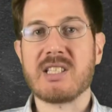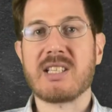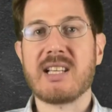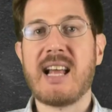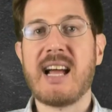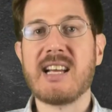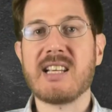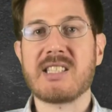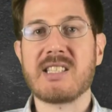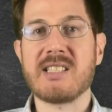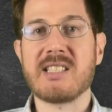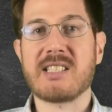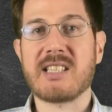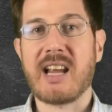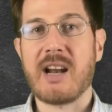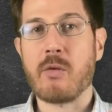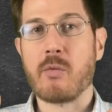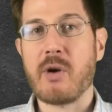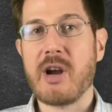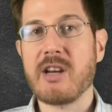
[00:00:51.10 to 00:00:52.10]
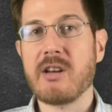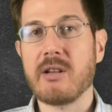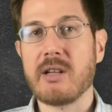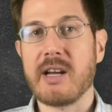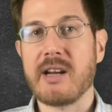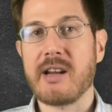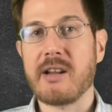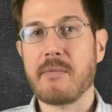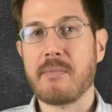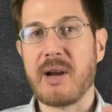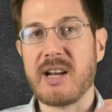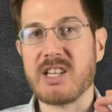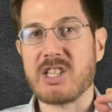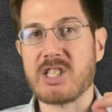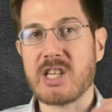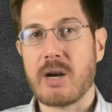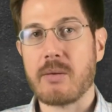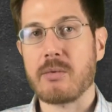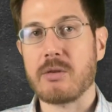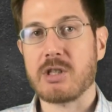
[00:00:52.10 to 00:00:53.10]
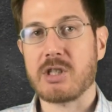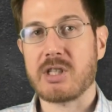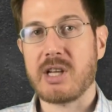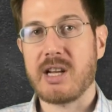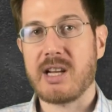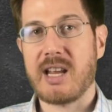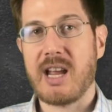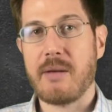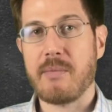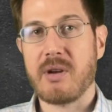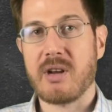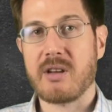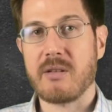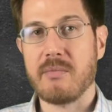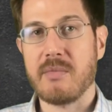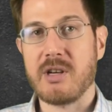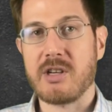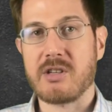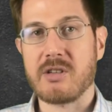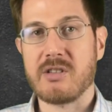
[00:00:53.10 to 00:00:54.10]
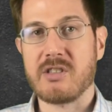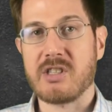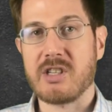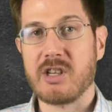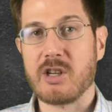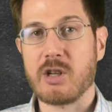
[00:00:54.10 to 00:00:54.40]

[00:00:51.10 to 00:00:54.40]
is licensed and regulated by several state gaming commissions,